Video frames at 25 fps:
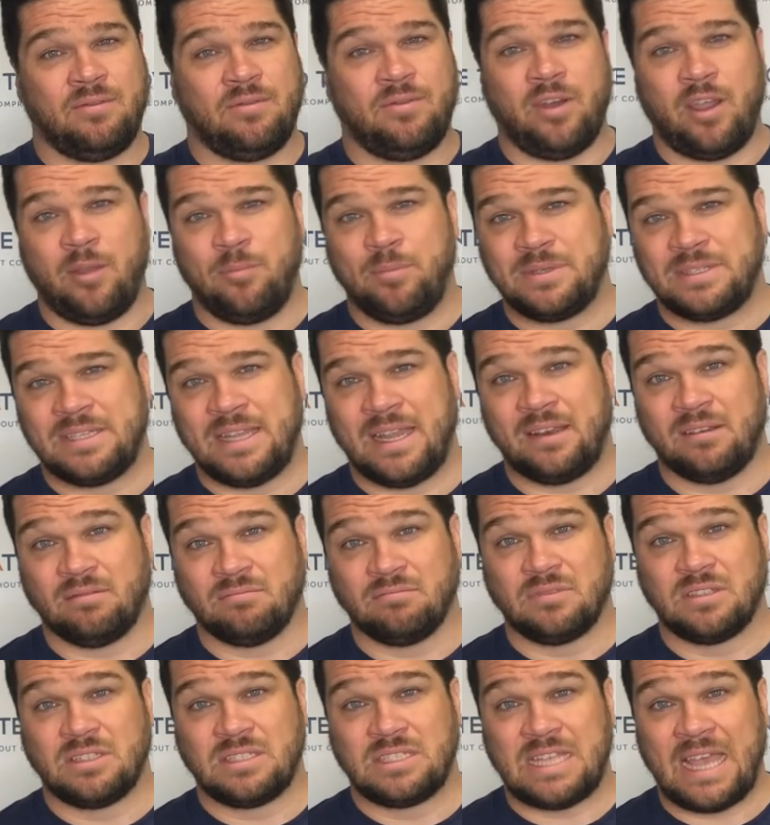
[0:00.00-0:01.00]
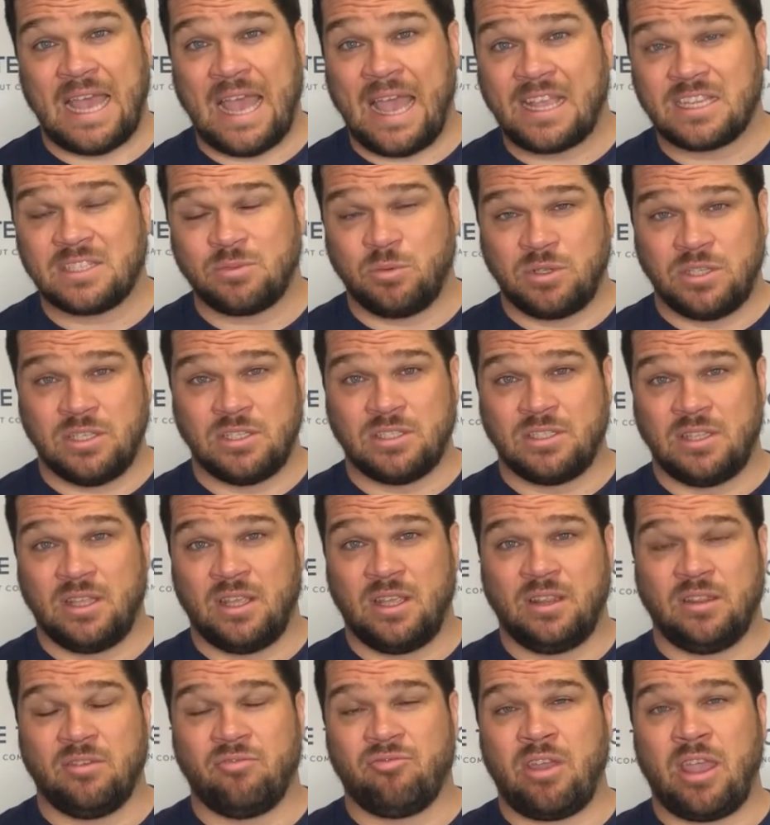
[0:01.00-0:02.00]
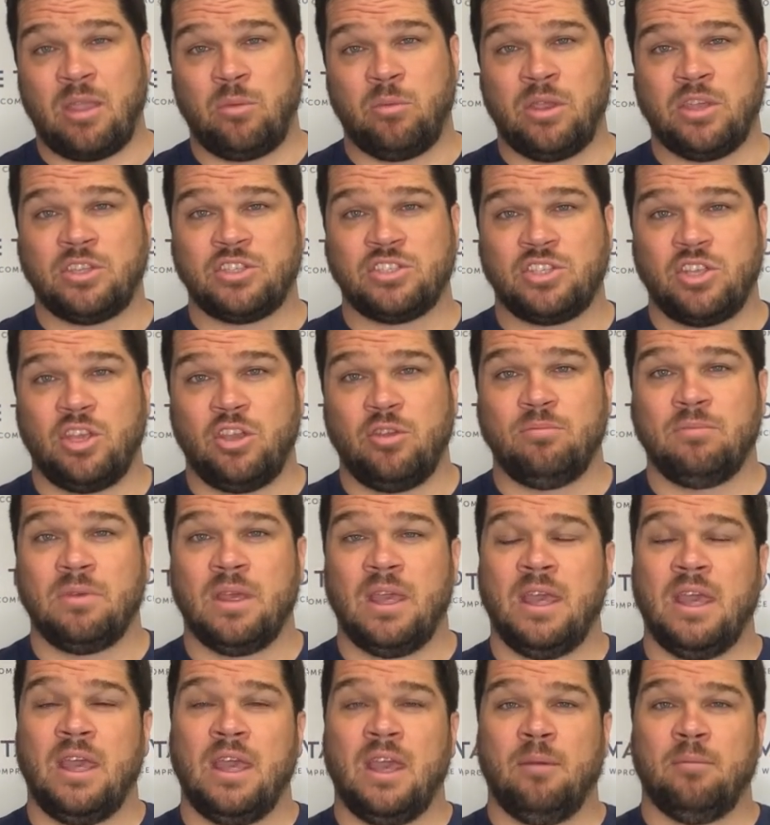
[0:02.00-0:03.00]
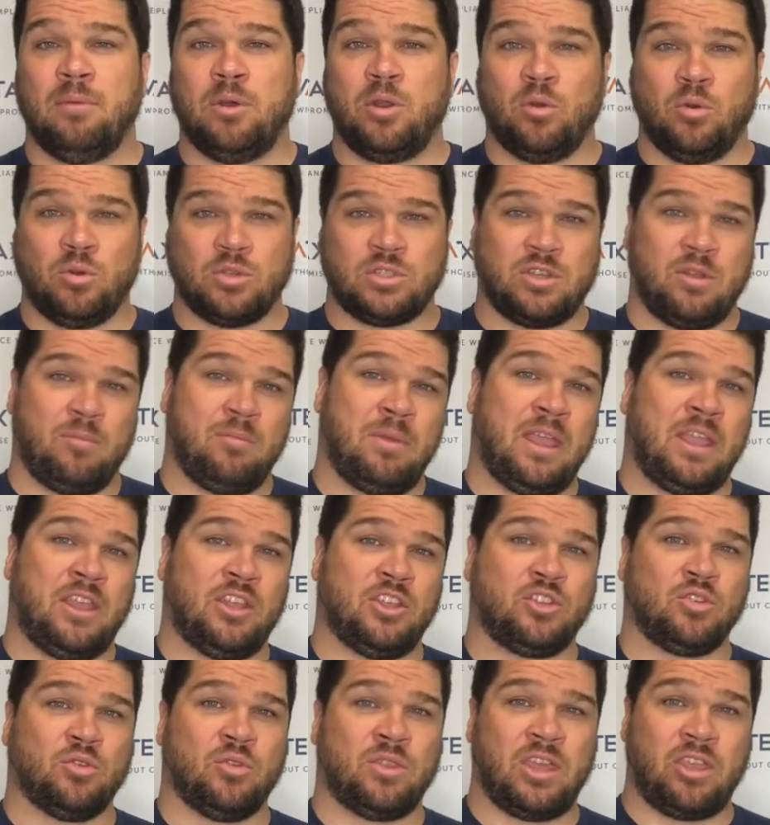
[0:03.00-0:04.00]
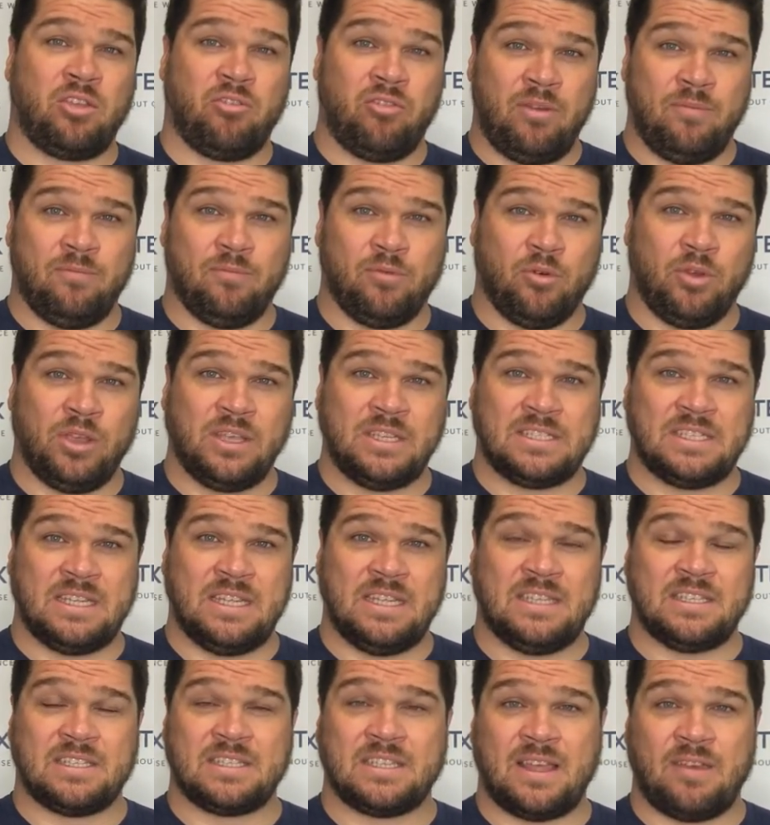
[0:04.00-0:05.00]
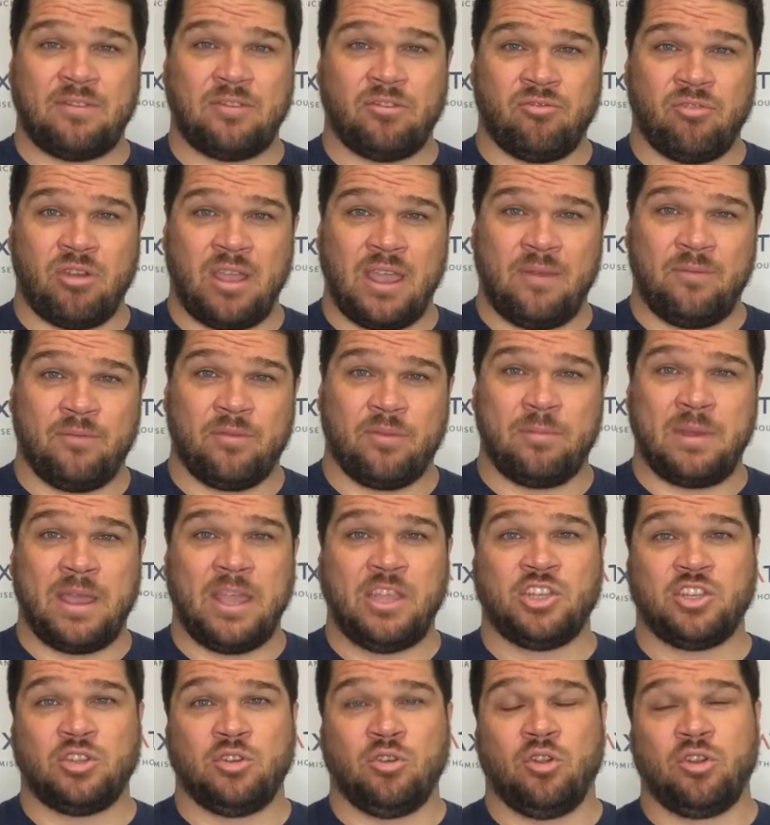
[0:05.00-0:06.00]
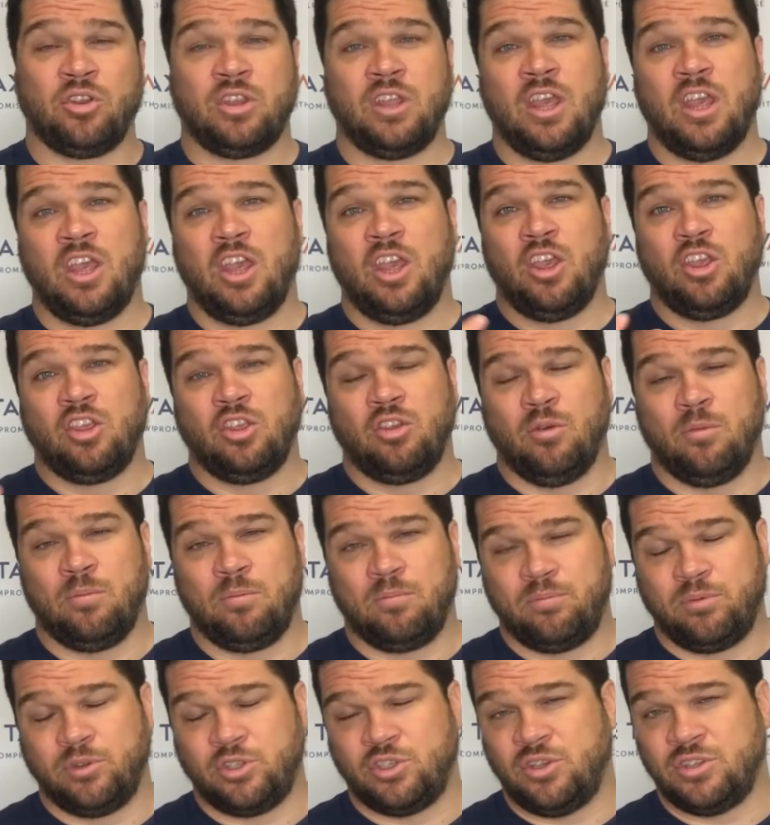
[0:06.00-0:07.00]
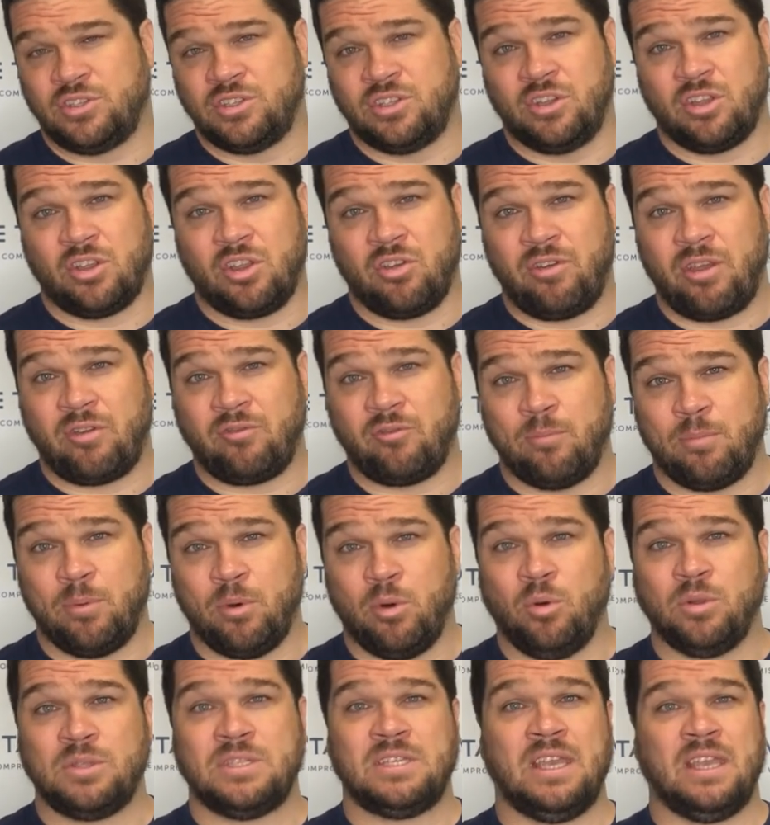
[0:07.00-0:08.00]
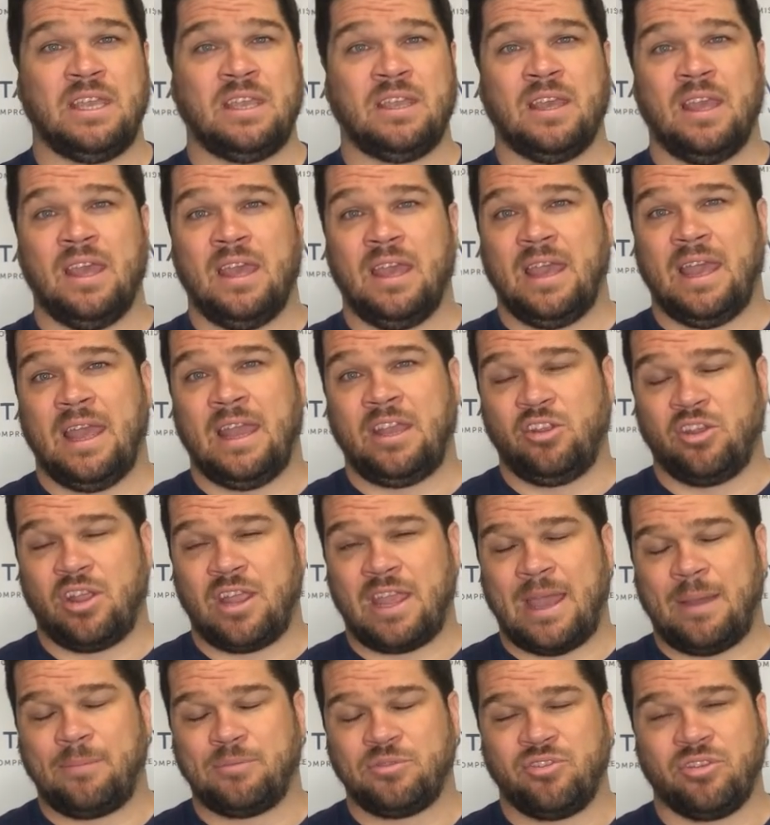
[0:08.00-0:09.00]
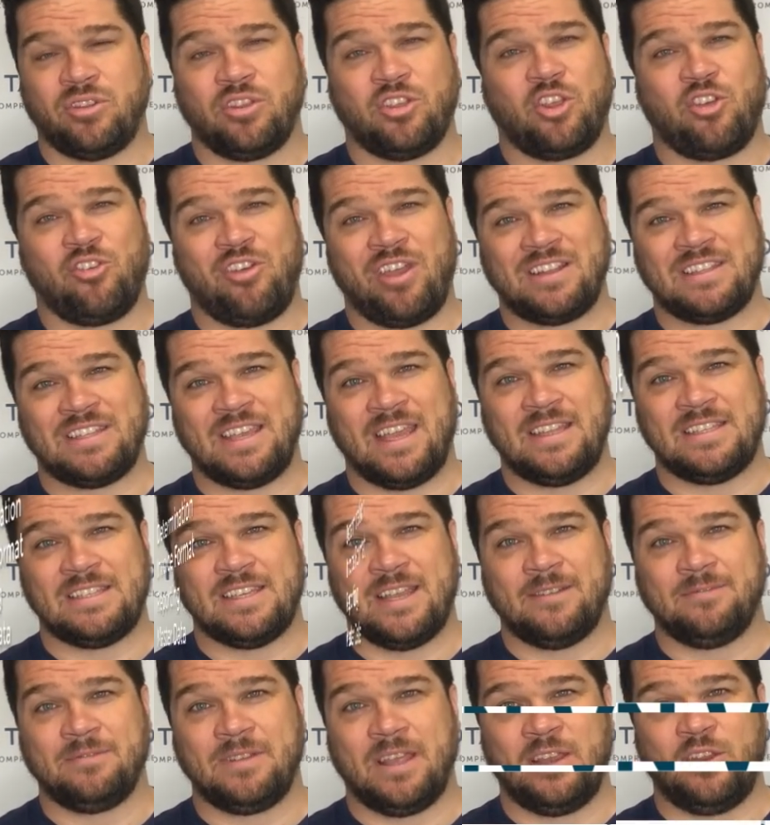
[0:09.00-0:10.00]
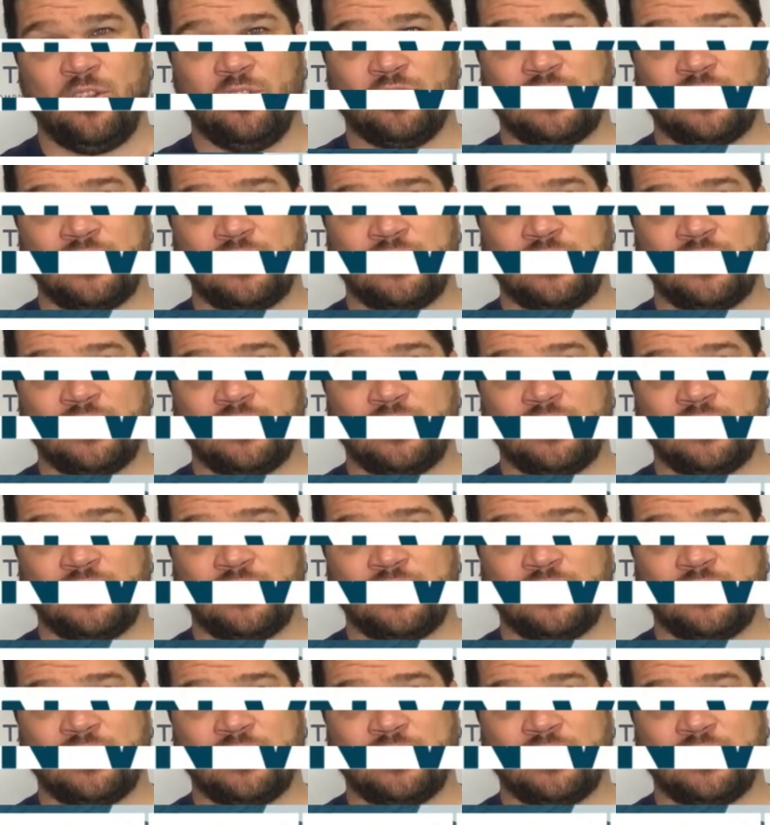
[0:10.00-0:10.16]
the 5% tax, which is the, the rate we assume, but also making sure that your invoices have the right information on you're producing the correct reporting and you're capturing the correct data in